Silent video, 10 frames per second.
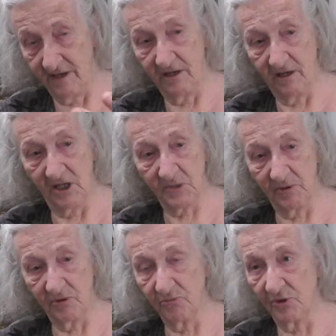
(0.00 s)
Her
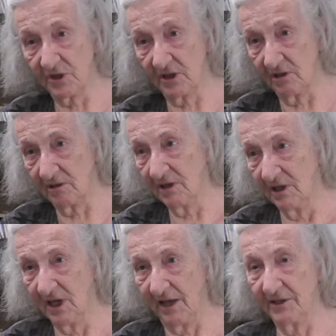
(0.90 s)
husband was, a
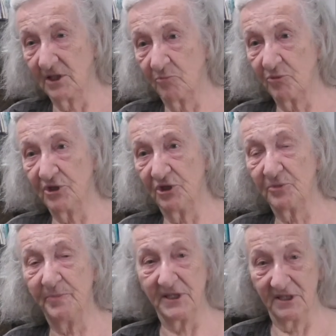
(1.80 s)

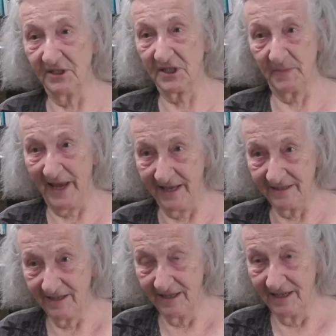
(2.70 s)
British businessman,